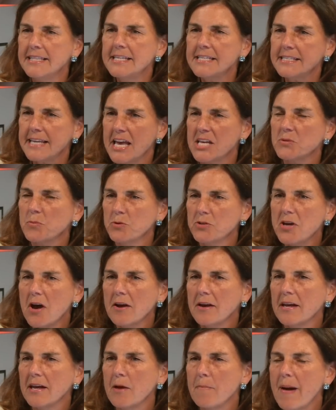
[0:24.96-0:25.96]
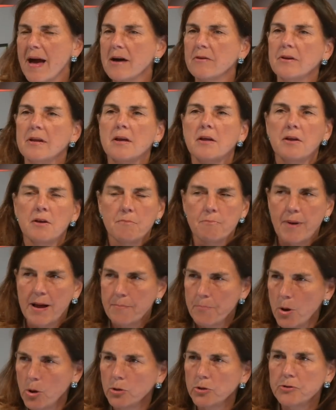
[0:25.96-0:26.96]
in this case, we're talking about
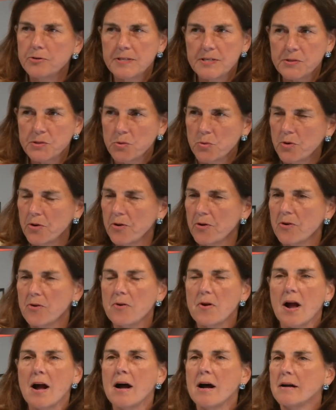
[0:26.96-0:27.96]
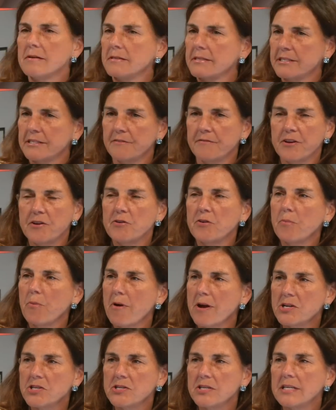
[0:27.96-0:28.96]
bipolar disorder, uh, severe
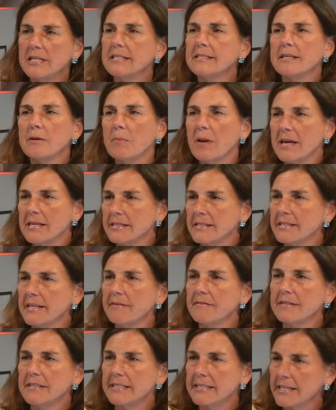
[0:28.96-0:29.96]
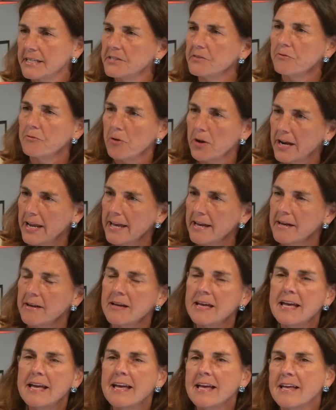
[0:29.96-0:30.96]
depression, in some cases even
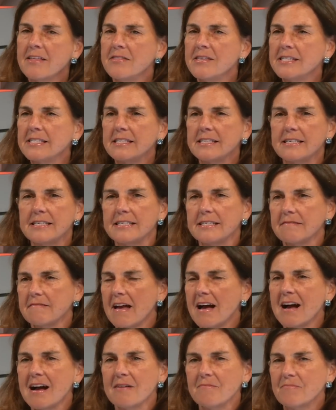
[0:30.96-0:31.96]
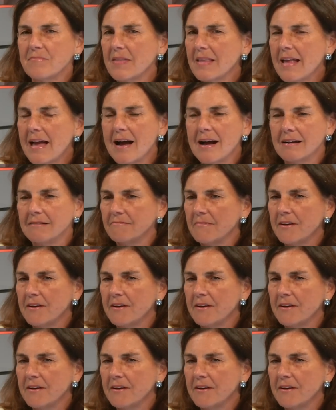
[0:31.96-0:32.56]
schizophrenia. This is uh, uh